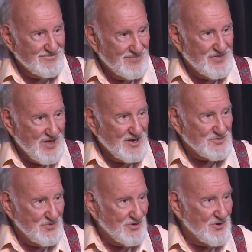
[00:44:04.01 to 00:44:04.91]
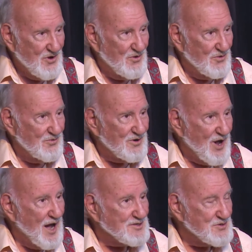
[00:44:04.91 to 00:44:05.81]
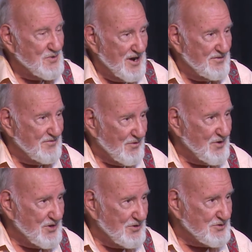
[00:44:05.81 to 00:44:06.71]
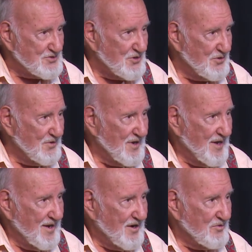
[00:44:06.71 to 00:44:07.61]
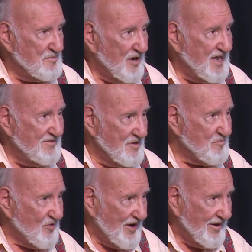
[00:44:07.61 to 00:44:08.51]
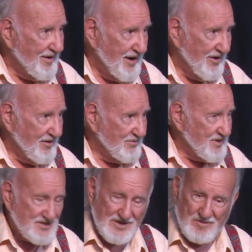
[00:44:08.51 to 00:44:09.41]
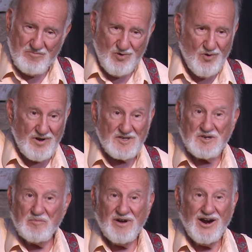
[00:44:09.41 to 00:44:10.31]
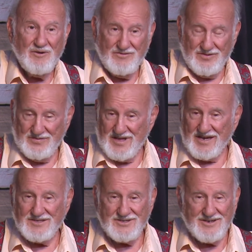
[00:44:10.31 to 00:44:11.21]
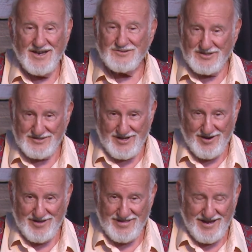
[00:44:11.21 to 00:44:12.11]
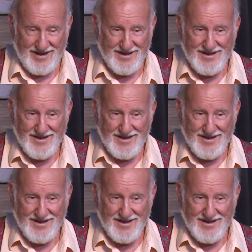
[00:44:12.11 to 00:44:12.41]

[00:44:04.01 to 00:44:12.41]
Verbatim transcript: things will go God's way for you. So we believe in prayer here. It's an important, it's a powerful thing. It's a necessary thing.